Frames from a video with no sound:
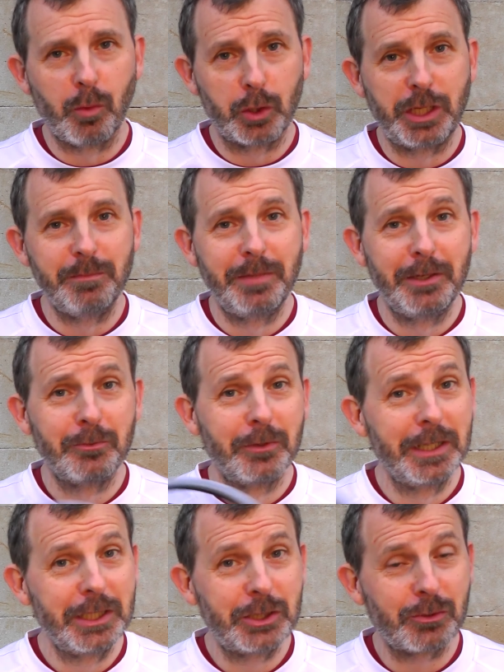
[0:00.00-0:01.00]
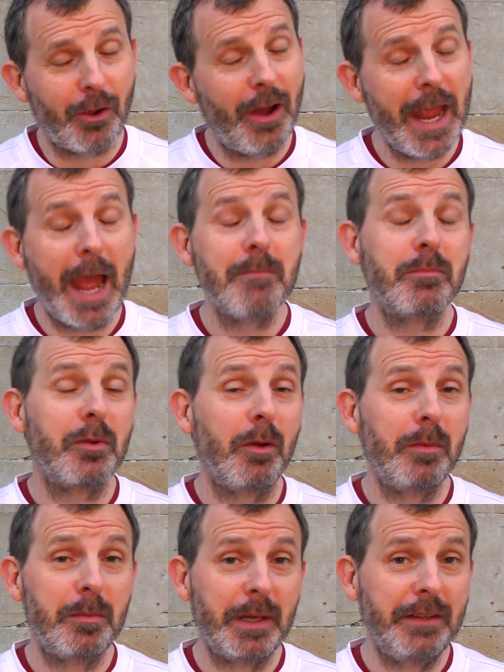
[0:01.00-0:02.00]
watching me really try and
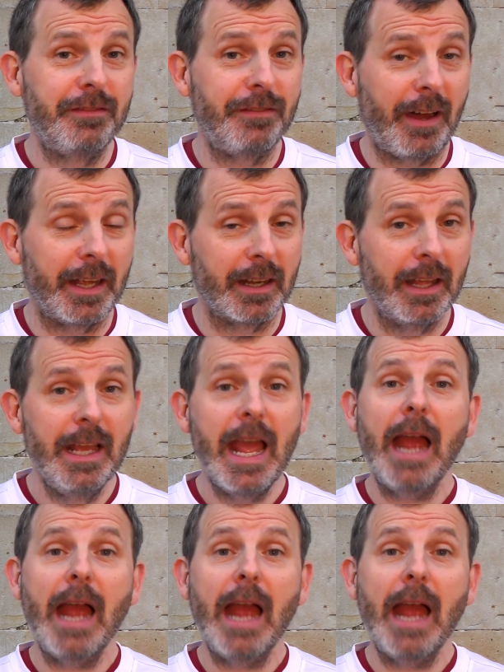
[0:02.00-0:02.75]
probably fail.